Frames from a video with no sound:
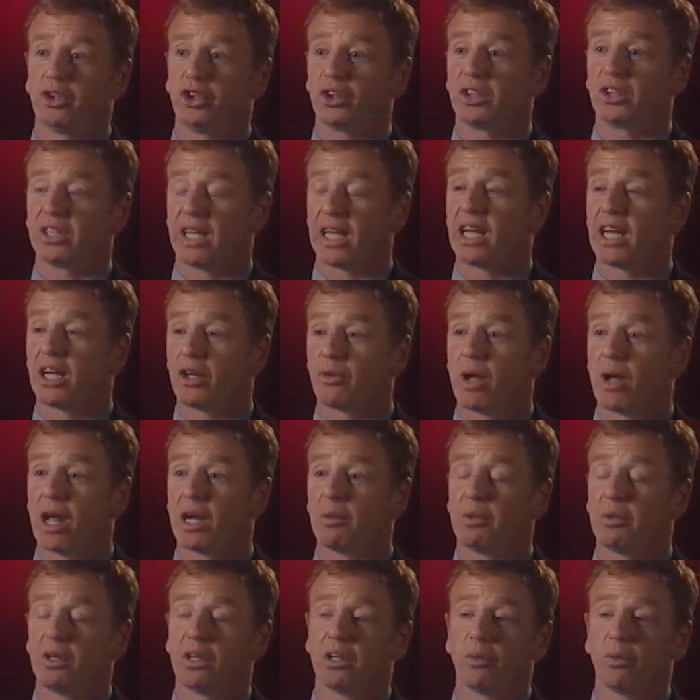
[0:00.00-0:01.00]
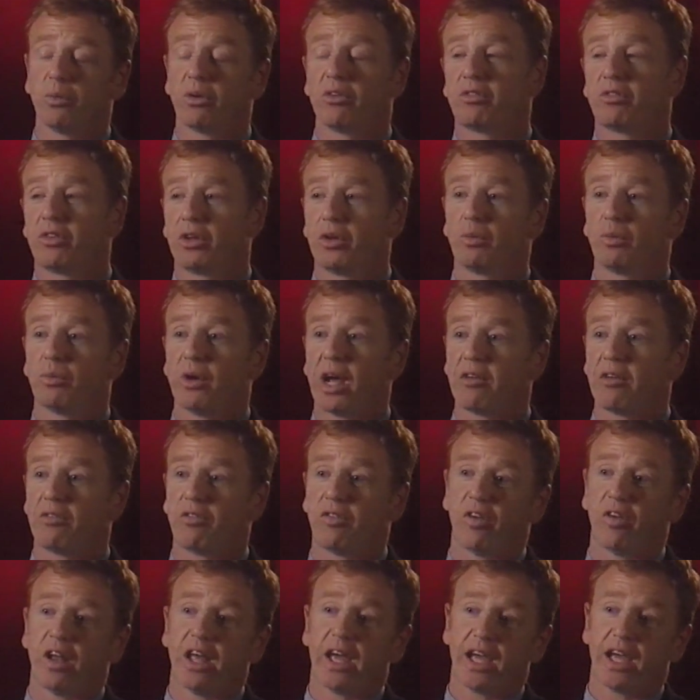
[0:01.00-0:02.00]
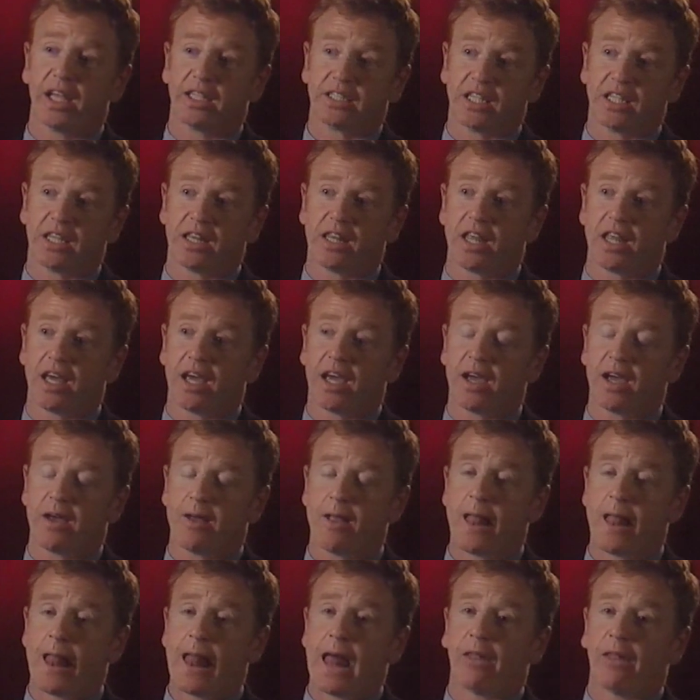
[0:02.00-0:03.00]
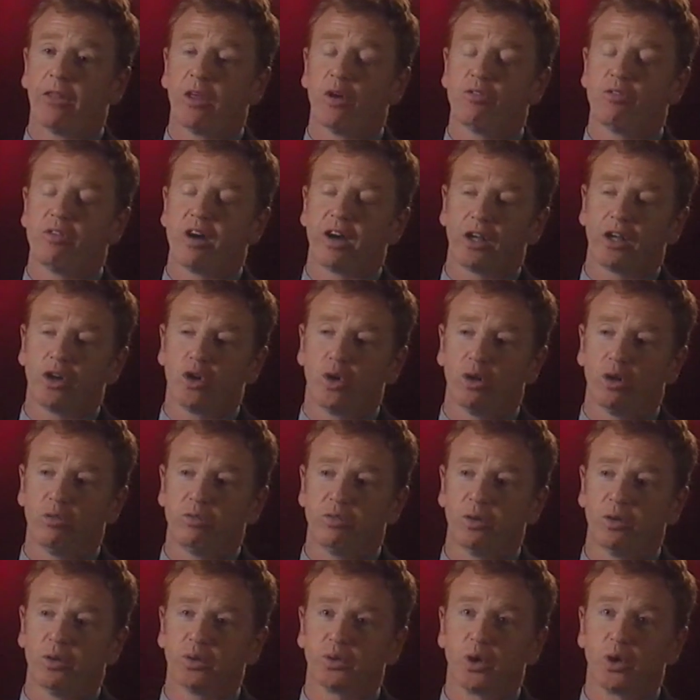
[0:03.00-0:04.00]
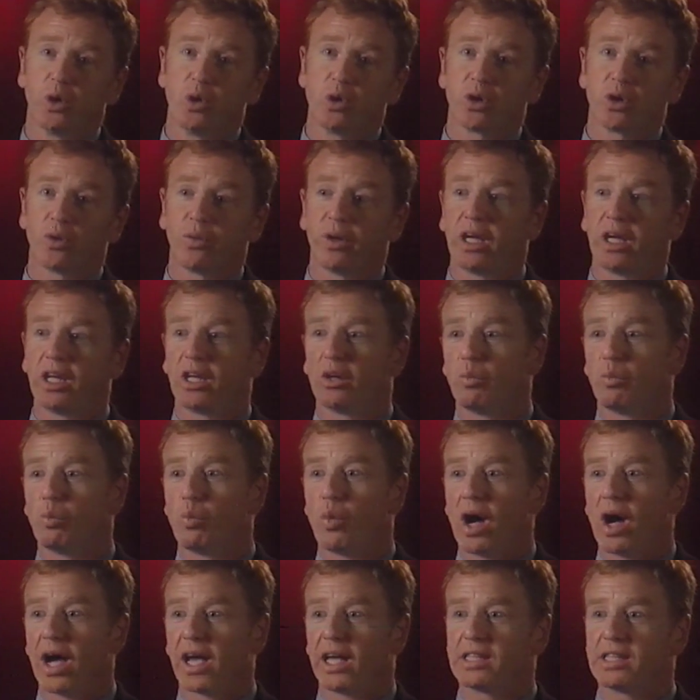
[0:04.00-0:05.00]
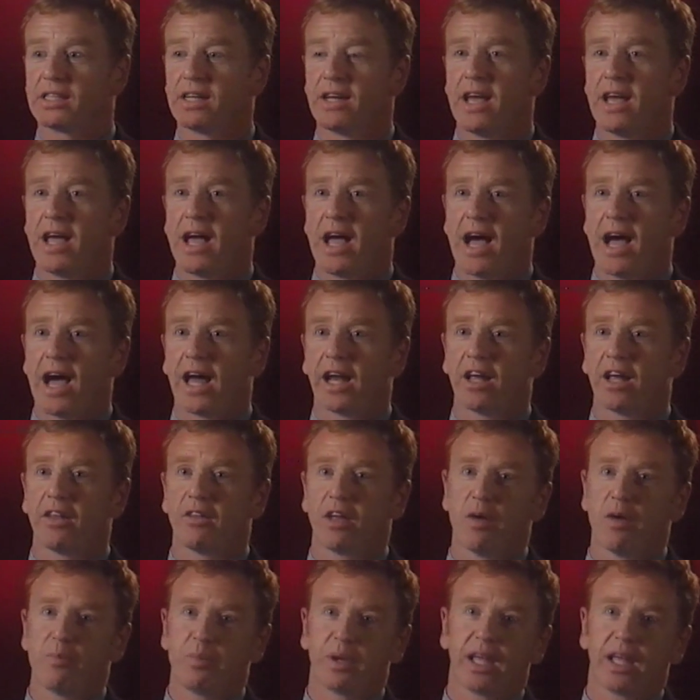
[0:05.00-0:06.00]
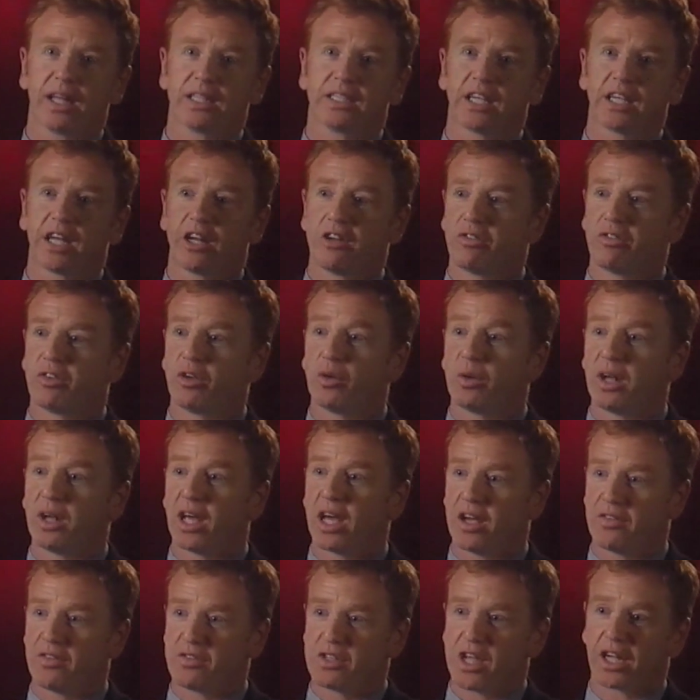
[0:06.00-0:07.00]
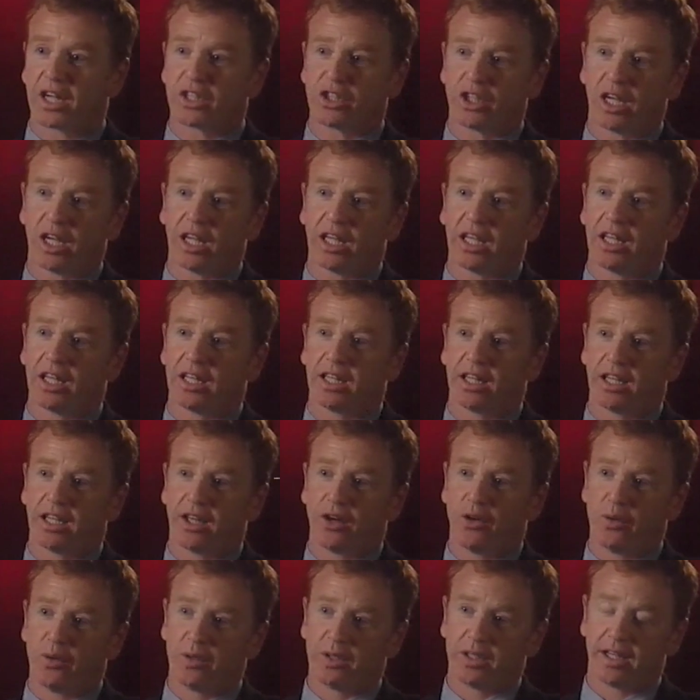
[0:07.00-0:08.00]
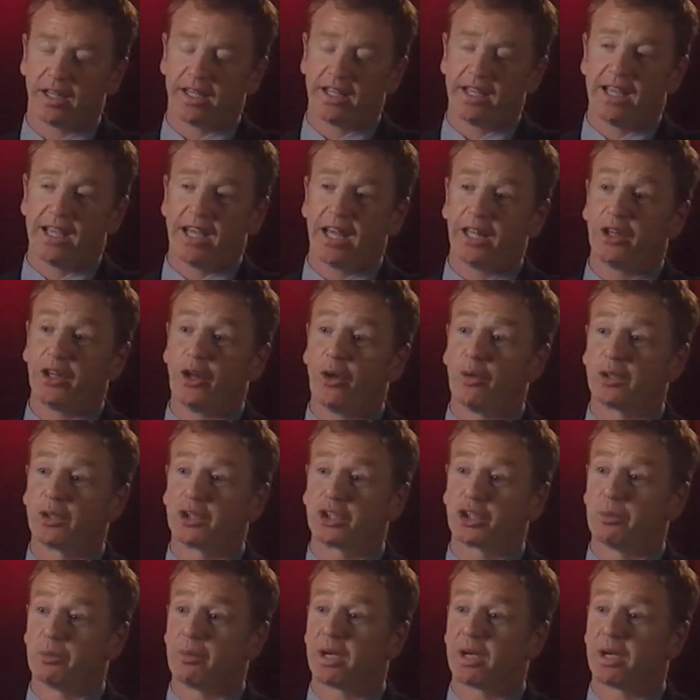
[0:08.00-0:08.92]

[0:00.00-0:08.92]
It was just incredible, and there were a few red flares in there, and they were very colourful. It was all green and white, and I, I began to get a few nerves actually in the old uh, in the old